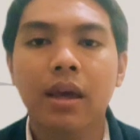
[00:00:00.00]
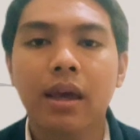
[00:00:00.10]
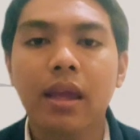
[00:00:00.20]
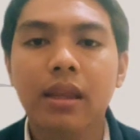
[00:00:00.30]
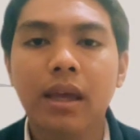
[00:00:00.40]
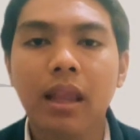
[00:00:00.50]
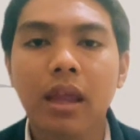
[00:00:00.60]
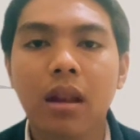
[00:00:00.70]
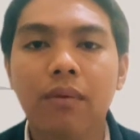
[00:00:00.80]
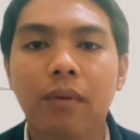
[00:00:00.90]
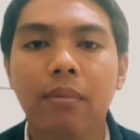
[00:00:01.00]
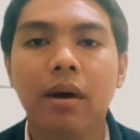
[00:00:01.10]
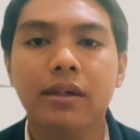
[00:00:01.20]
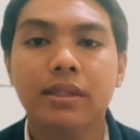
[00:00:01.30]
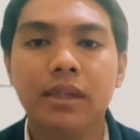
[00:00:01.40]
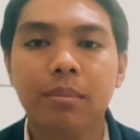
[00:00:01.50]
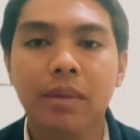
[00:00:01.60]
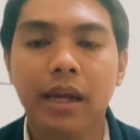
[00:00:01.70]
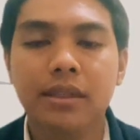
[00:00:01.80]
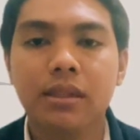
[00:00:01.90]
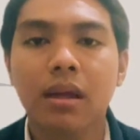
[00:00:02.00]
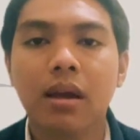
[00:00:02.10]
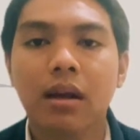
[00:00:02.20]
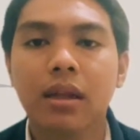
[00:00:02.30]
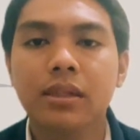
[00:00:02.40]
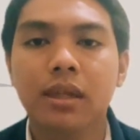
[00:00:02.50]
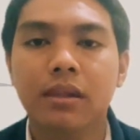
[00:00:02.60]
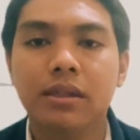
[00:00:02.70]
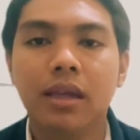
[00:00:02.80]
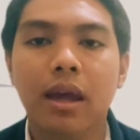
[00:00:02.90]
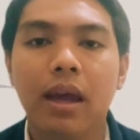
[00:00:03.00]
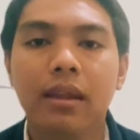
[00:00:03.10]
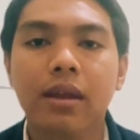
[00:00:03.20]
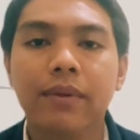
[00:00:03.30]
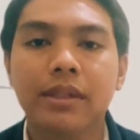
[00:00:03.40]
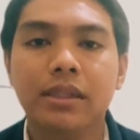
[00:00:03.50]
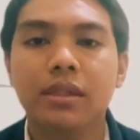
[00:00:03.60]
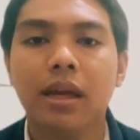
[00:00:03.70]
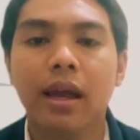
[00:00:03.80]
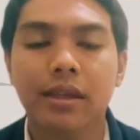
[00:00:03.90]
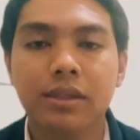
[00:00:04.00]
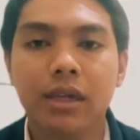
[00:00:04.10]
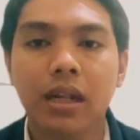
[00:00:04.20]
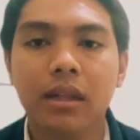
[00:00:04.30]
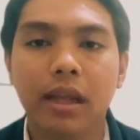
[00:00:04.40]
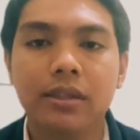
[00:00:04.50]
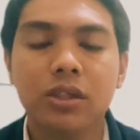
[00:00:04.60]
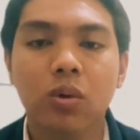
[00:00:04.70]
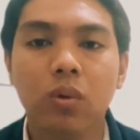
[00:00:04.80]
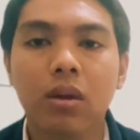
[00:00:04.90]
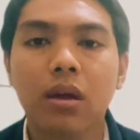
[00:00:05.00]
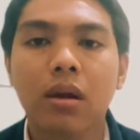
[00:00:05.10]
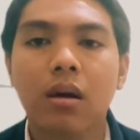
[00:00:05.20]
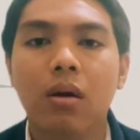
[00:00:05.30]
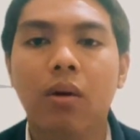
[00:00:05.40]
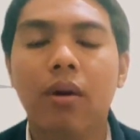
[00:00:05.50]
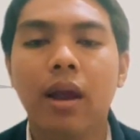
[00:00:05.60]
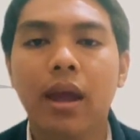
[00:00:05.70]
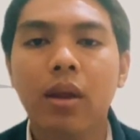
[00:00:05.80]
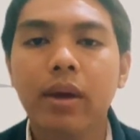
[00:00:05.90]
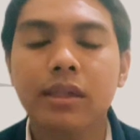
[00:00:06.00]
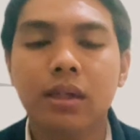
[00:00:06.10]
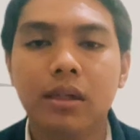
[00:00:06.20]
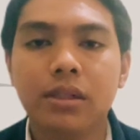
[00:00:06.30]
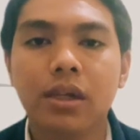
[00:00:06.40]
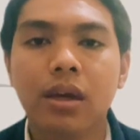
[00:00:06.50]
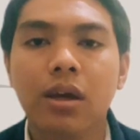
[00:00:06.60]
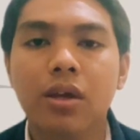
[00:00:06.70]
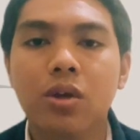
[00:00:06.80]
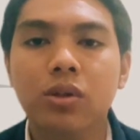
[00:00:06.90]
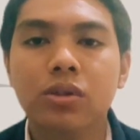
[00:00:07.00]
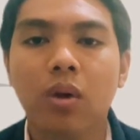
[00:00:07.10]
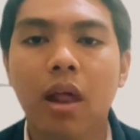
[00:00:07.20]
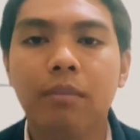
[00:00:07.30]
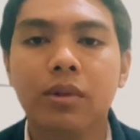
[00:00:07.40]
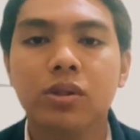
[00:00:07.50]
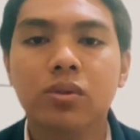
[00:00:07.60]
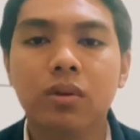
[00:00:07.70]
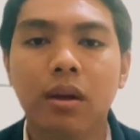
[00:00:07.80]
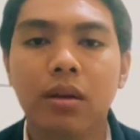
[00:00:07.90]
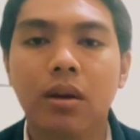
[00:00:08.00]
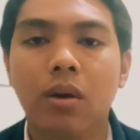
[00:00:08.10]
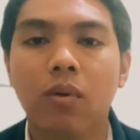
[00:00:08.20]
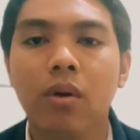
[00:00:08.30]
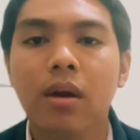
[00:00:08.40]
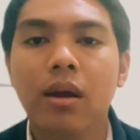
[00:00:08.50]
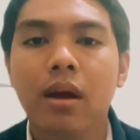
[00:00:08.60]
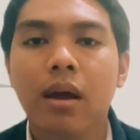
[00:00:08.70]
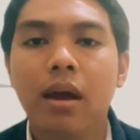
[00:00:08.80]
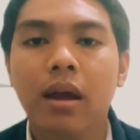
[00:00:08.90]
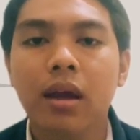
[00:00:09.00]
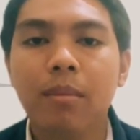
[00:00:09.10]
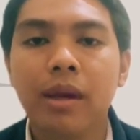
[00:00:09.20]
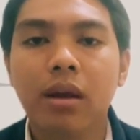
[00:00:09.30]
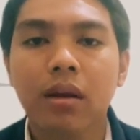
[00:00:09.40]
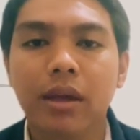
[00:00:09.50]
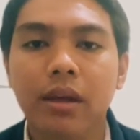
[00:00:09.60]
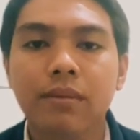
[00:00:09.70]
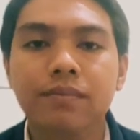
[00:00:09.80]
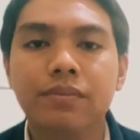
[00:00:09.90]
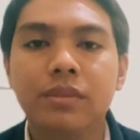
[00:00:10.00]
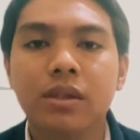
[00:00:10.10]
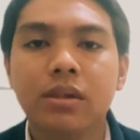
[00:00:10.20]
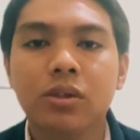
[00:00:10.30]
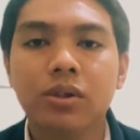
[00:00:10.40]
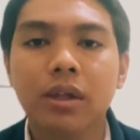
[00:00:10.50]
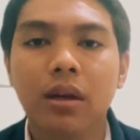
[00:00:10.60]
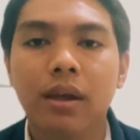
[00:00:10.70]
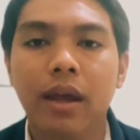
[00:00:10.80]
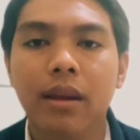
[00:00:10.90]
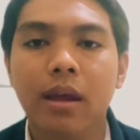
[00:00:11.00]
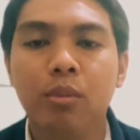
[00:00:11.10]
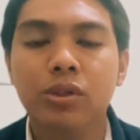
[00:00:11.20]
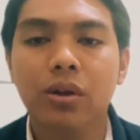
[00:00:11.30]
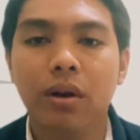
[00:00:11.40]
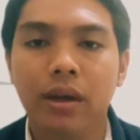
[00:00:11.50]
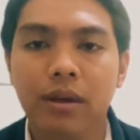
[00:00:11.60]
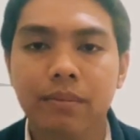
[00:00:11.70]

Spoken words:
It can involve a subjects, lessons, activities, and skills that school or educators use to help the student grow academically, socially, and emotionally.